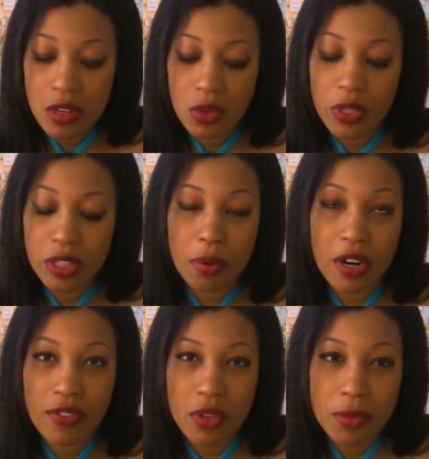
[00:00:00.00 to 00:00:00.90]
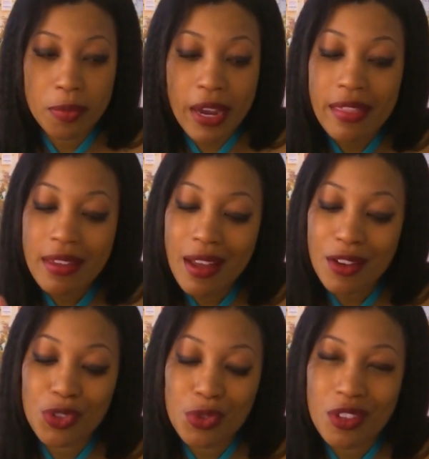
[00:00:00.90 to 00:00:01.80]
with the perfume spray than I
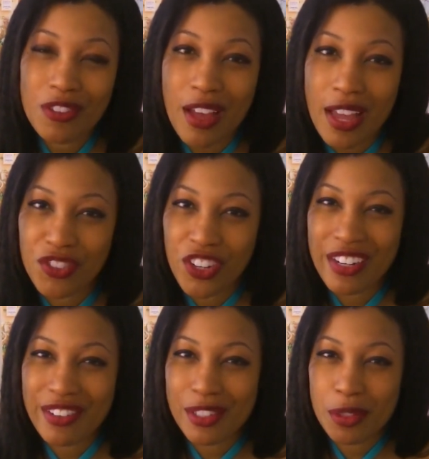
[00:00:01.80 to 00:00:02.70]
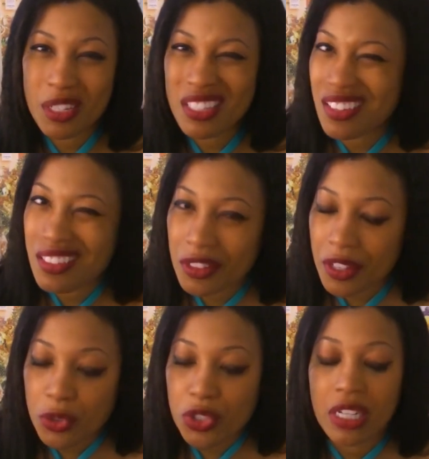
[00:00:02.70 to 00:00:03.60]
do the fine fragrance mist and the
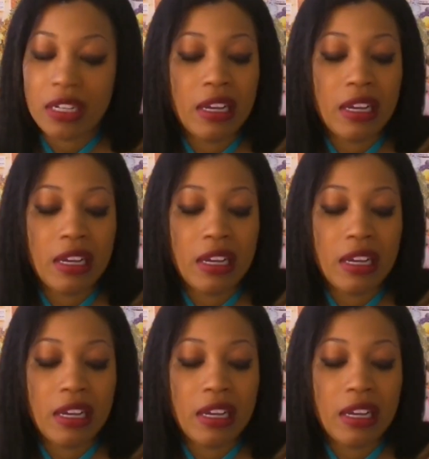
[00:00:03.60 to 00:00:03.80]
lotion.